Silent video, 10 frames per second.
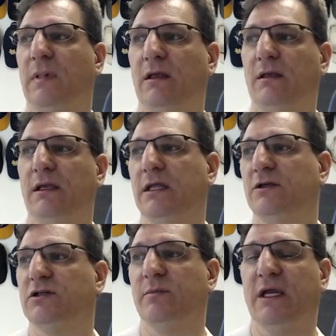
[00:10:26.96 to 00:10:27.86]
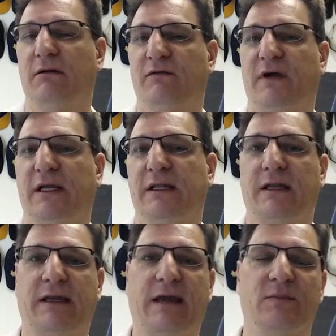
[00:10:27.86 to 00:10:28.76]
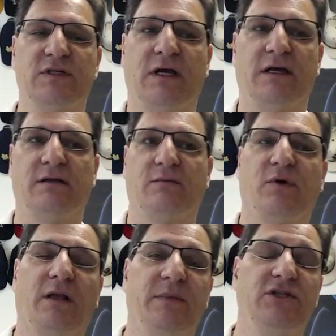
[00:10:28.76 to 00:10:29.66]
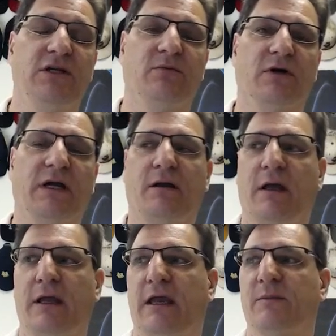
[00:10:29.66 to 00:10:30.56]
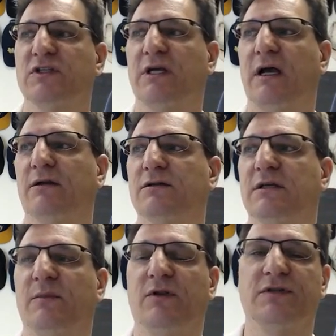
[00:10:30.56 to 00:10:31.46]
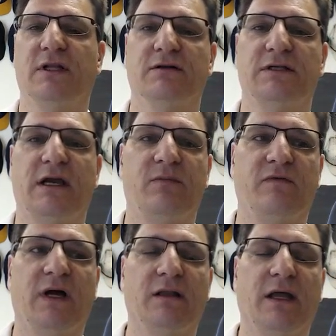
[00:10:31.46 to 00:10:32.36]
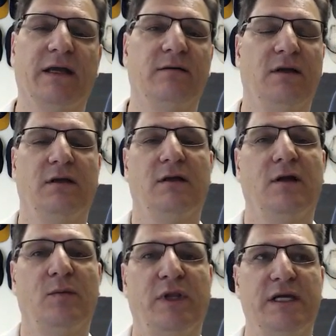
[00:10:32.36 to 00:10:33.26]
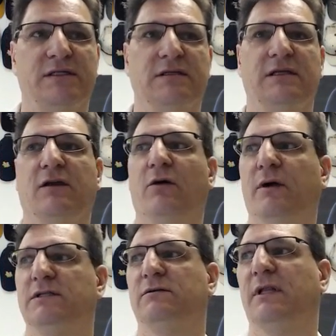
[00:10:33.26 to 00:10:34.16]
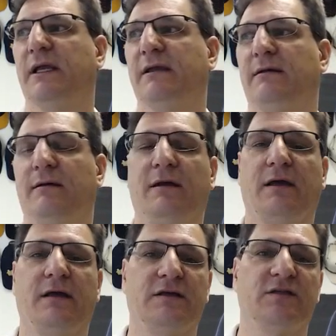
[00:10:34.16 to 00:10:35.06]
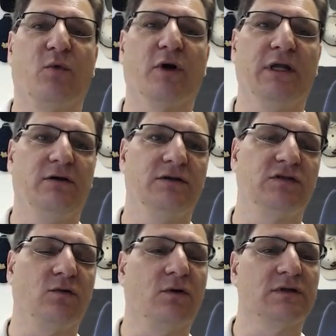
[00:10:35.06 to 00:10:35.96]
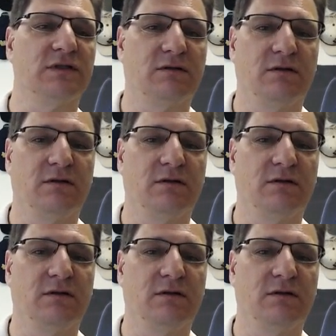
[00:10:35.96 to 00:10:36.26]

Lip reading: Again, you should be able to find that on Amazon. It'll probably be cheaper on Amazon or some of those other type of online places than going to like sporting goods stores.